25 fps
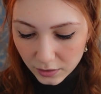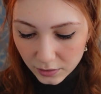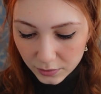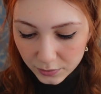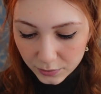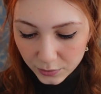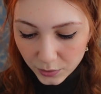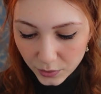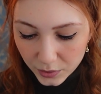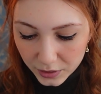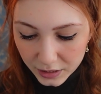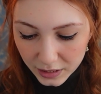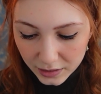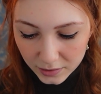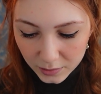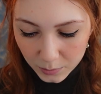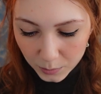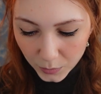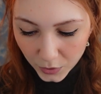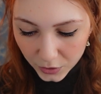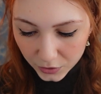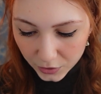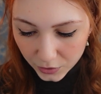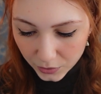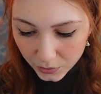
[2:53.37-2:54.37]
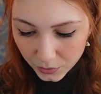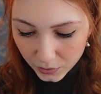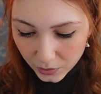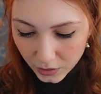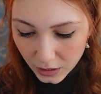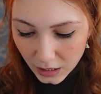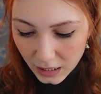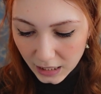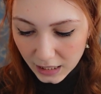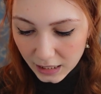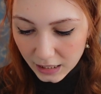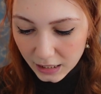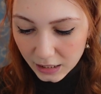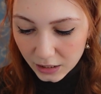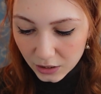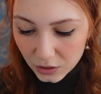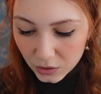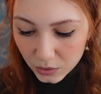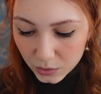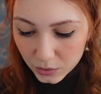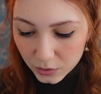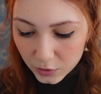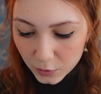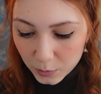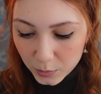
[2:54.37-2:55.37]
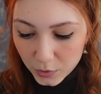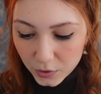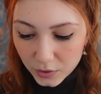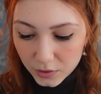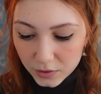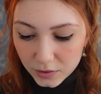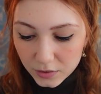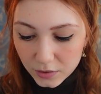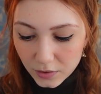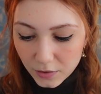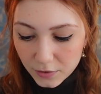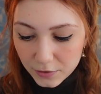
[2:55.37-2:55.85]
for this module includes books